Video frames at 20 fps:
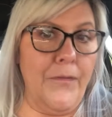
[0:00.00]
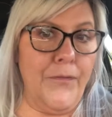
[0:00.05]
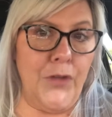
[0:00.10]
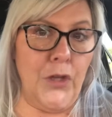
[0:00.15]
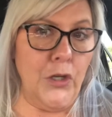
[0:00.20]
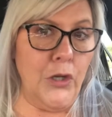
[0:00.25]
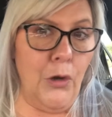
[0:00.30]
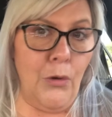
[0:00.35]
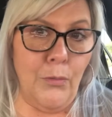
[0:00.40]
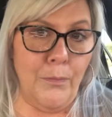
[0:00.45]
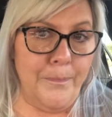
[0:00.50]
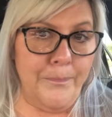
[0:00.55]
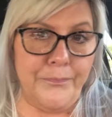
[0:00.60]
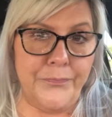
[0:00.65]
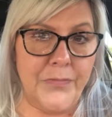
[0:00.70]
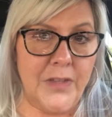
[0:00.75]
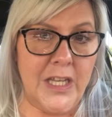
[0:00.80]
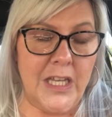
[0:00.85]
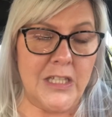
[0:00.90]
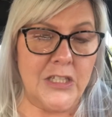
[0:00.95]
don't
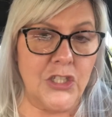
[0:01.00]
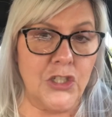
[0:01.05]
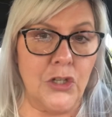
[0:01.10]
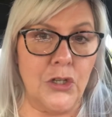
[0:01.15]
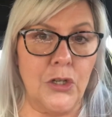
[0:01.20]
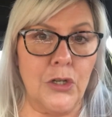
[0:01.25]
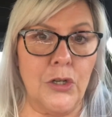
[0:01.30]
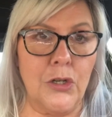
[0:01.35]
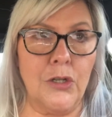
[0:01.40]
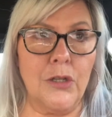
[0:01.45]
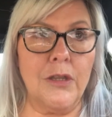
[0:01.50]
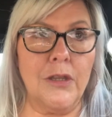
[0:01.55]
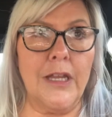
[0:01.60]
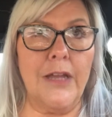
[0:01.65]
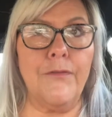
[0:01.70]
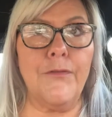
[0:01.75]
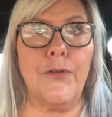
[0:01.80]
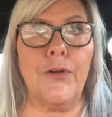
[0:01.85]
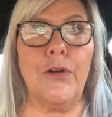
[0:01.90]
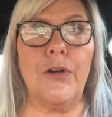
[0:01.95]
get your
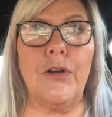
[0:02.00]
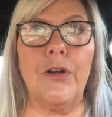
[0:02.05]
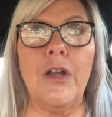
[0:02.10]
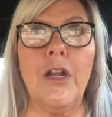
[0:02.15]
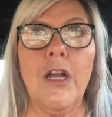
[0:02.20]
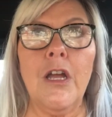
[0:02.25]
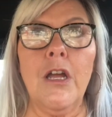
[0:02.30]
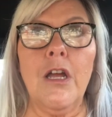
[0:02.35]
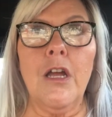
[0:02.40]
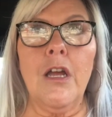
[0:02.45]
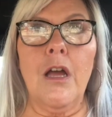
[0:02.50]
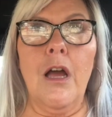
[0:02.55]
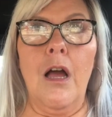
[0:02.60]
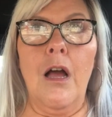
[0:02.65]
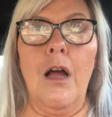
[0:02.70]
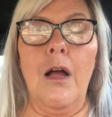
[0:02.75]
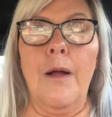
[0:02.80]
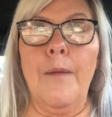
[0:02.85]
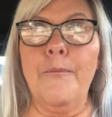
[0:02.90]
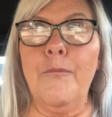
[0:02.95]
liver
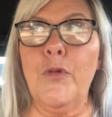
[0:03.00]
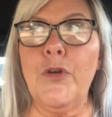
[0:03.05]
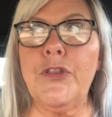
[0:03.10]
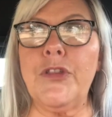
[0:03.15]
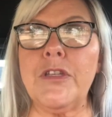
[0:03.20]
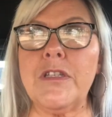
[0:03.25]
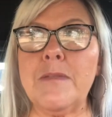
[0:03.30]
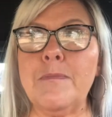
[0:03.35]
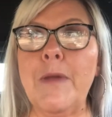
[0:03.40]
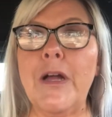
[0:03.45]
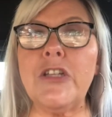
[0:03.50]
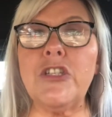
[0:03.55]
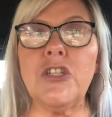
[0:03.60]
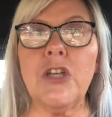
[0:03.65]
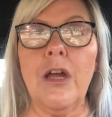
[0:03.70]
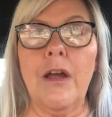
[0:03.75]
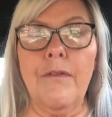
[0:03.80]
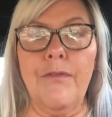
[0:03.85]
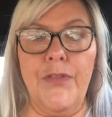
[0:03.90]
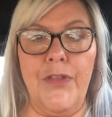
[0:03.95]
with as much
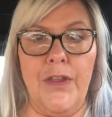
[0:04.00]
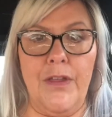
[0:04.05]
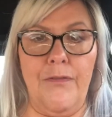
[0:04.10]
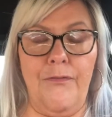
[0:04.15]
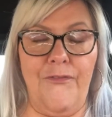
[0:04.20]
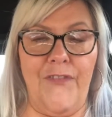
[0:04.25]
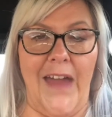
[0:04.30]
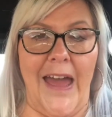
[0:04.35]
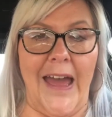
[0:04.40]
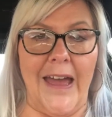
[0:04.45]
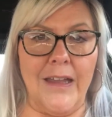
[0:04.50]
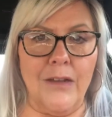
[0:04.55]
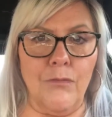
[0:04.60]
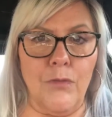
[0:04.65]
of the fat